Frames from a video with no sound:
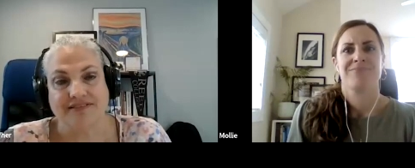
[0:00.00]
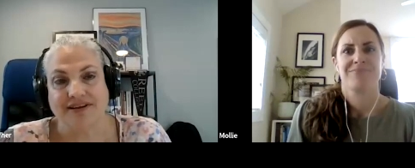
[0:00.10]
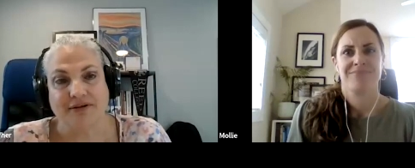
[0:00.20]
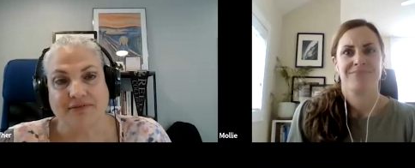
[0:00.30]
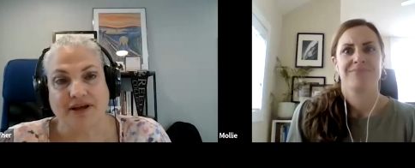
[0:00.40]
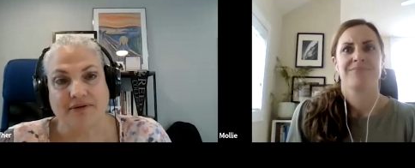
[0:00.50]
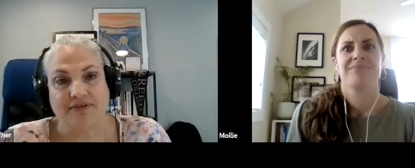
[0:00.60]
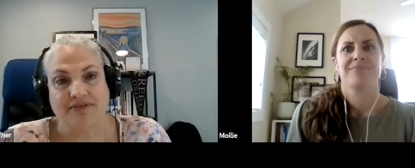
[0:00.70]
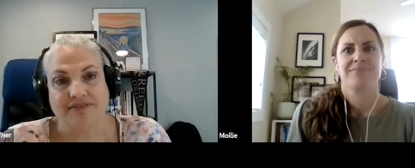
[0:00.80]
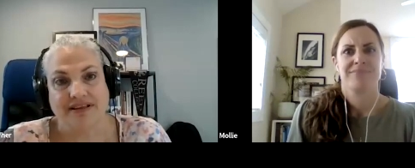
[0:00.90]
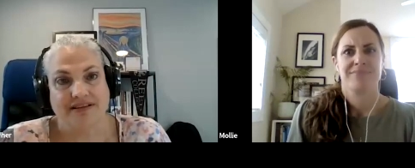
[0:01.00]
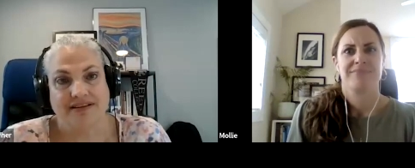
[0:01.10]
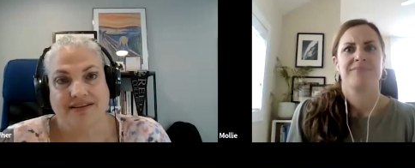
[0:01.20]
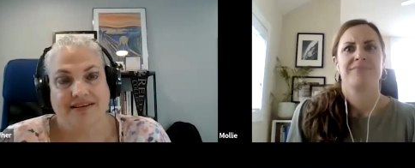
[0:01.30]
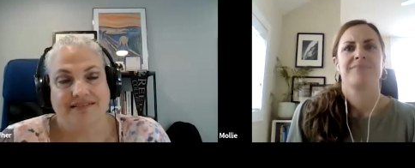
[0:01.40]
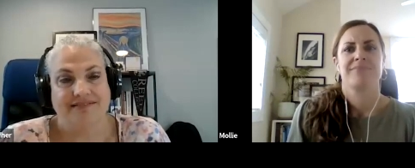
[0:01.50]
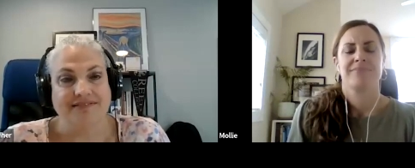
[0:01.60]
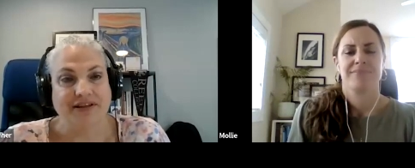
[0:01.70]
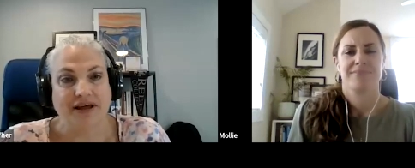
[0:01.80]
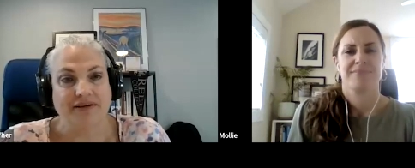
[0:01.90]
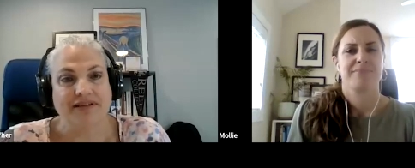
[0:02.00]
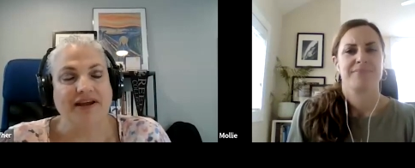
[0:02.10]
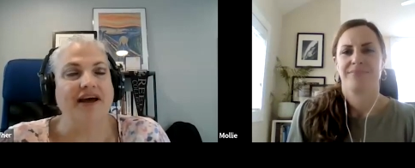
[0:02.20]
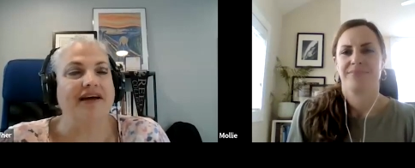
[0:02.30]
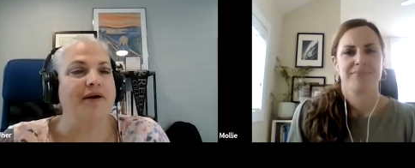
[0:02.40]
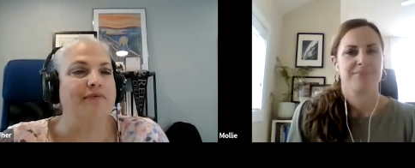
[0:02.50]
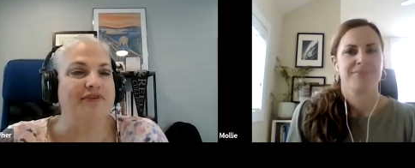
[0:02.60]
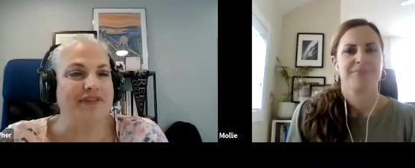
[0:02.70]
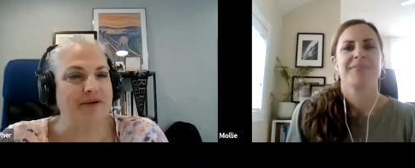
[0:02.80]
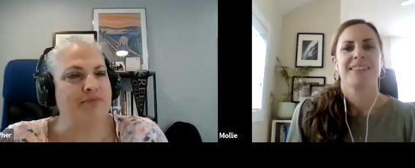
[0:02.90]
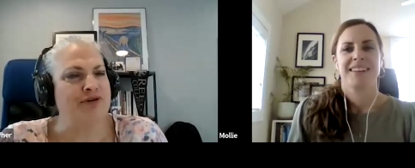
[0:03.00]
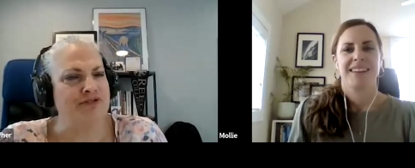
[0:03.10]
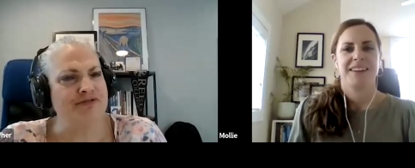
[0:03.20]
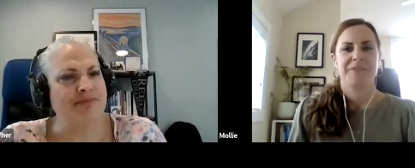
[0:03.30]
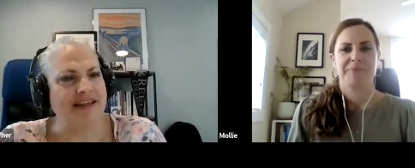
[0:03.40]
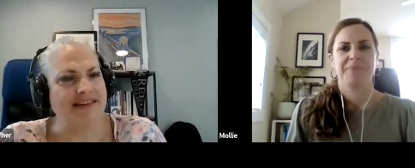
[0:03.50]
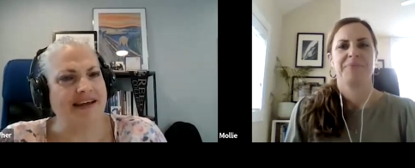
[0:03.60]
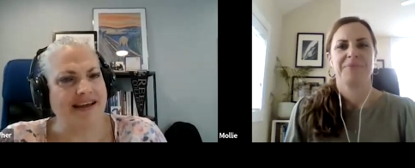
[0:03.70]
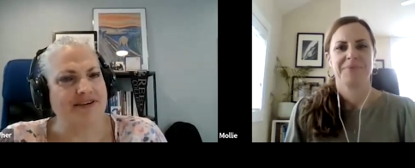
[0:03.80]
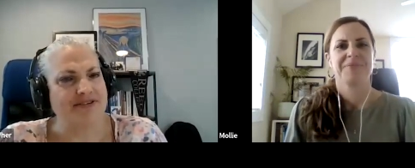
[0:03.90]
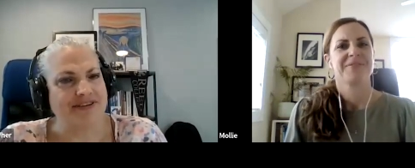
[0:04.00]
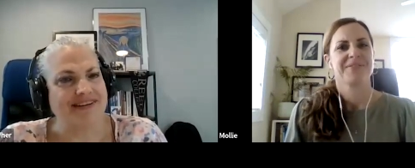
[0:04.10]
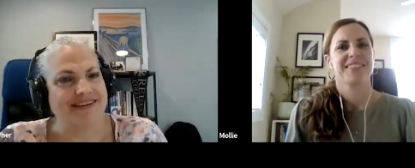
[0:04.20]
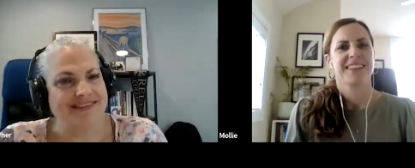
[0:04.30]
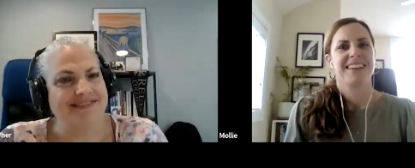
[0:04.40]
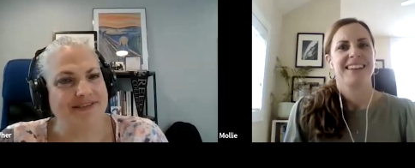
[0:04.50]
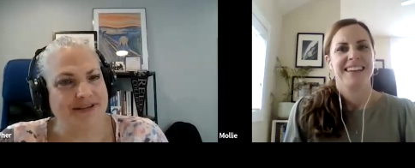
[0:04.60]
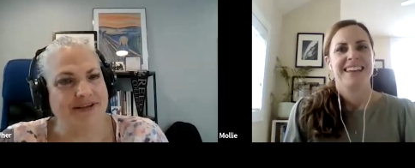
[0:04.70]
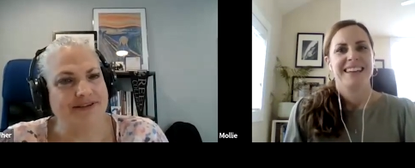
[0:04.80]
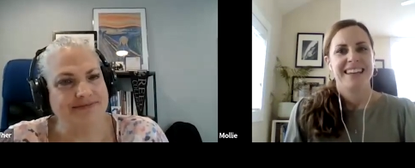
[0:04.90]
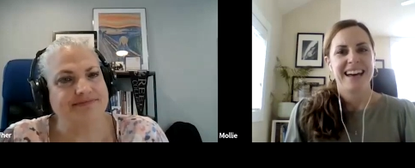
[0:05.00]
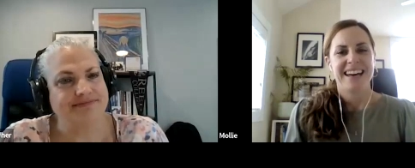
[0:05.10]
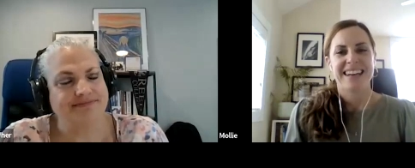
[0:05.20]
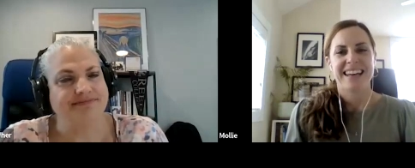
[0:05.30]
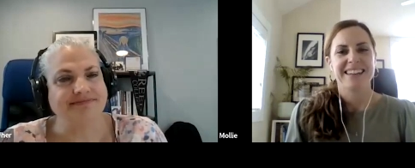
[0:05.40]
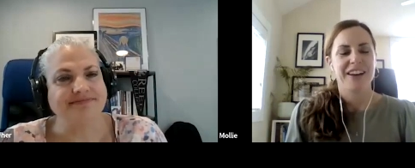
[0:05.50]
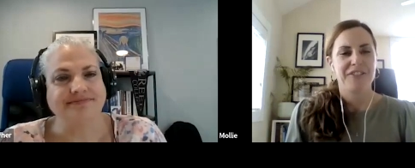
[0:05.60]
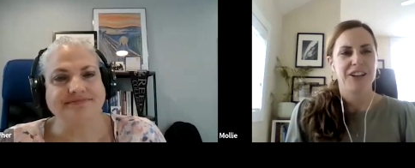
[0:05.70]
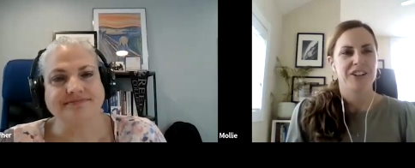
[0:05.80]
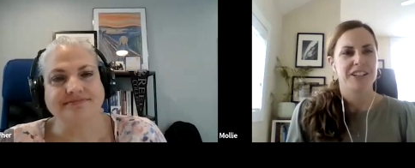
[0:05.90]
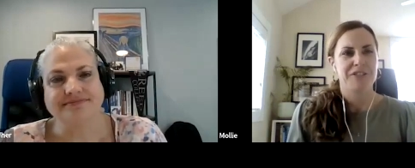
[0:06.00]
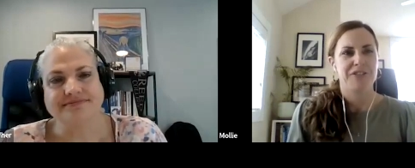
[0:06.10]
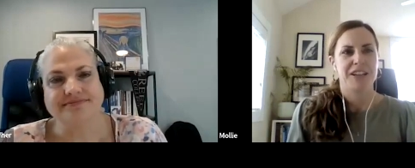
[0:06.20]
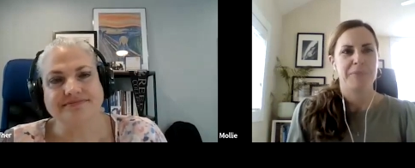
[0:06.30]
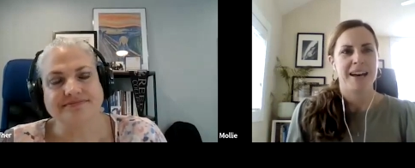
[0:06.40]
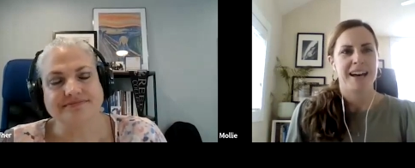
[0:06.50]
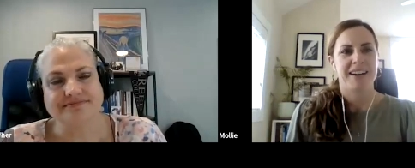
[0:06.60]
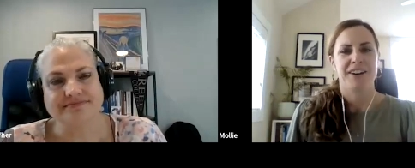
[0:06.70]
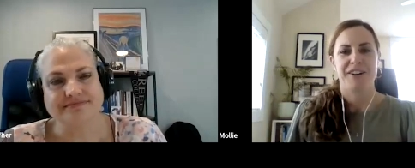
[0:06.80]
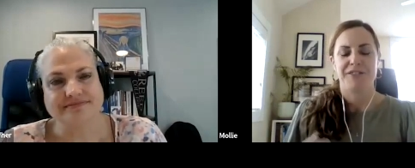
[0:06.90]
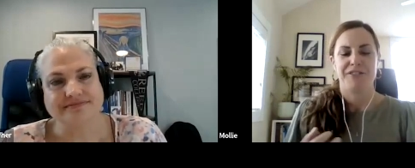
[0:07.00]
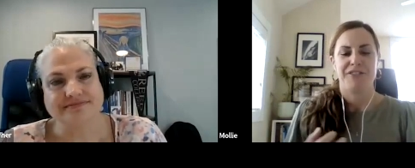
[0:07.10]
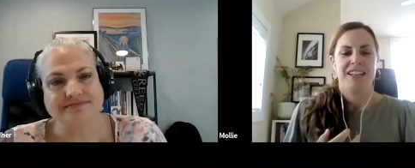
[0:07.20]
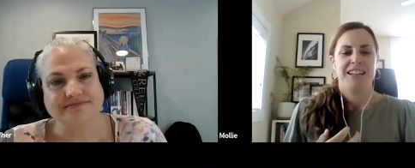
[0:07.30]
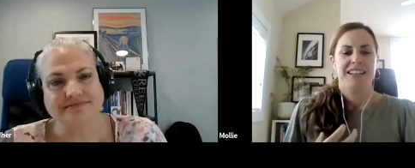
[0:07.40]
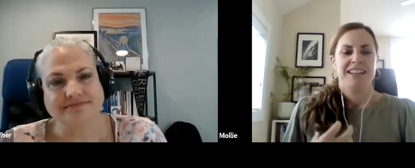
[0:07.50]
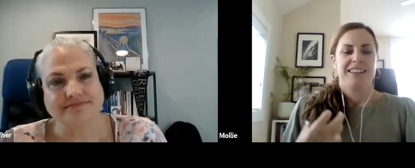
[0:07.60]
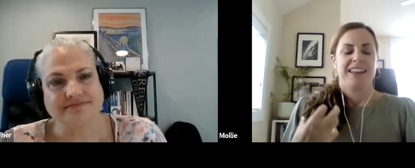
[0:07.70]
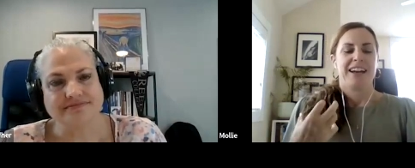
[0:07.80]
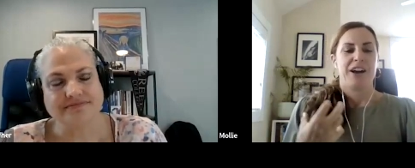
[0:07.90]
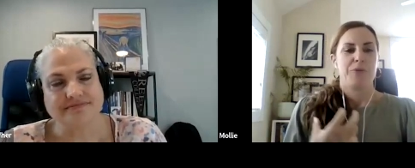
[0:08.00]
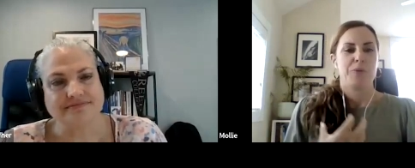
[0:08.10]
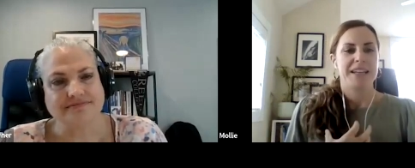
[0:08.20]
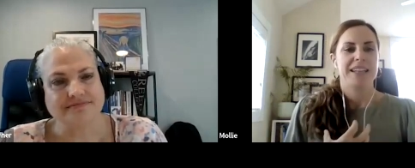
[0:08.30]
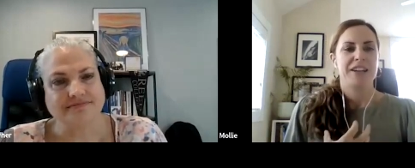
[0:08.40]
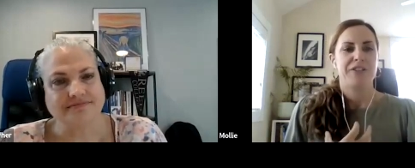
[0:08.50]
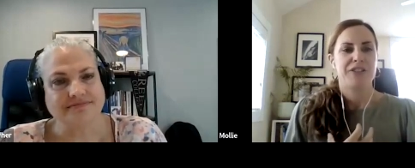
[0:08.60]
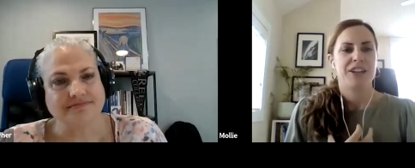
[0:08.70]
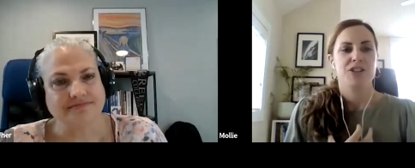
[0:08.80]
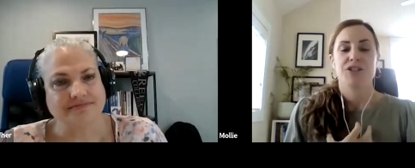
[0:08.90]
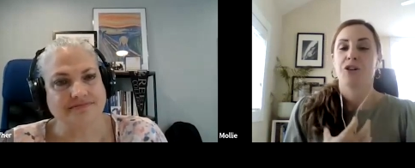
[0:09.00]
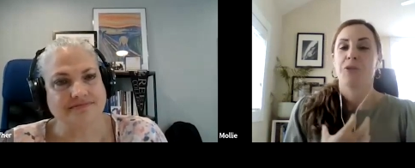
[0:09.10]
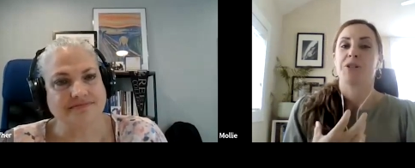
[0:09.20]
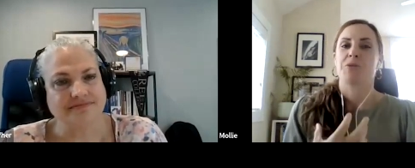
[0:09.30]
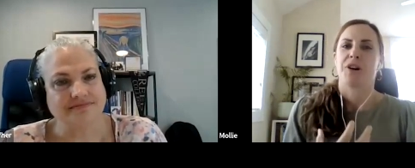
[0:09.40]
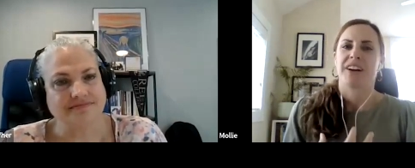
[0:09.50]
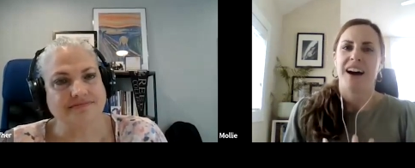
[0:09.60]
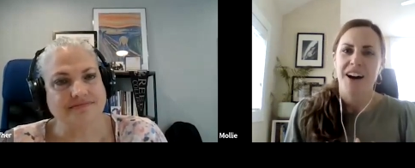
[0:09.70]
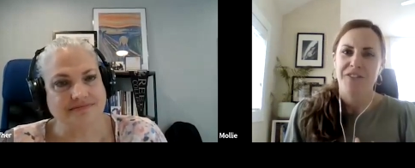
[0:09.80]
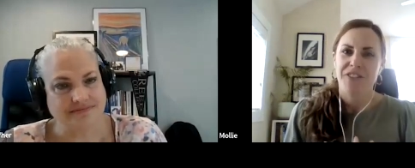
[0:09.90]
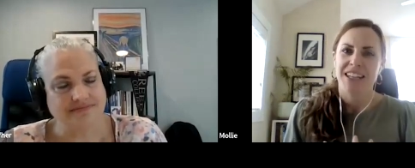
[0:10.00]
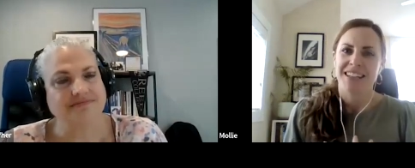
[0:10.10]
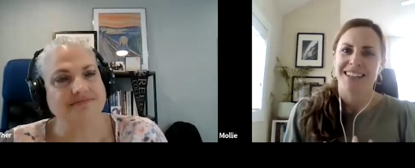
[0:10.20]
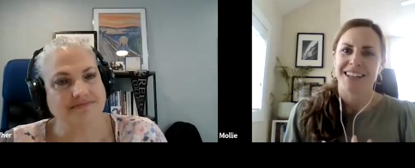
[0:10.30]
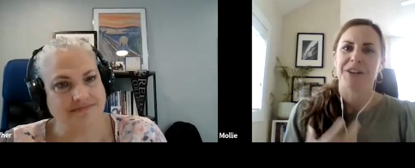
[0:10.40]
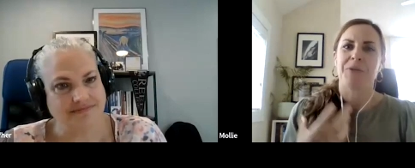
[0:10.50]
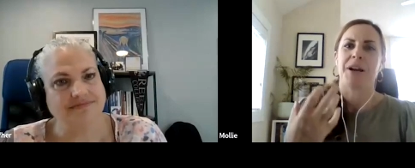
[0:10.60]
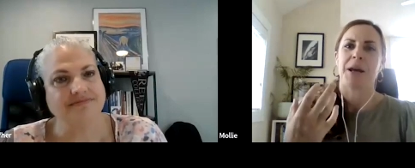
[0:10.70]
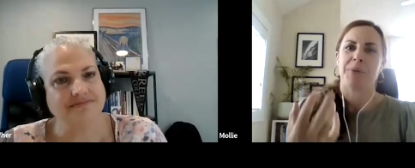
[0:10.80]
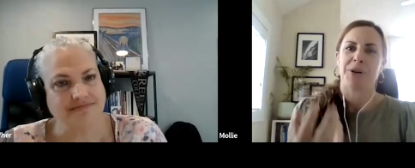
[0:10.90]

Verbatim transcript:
Speaker 1: you know, that was like, and I, I was like moved yeah. by that actually, you know?
Speaker 2: Yeah. And I love hearing the feedback of like i really feel so much more confident in what mm-hmm.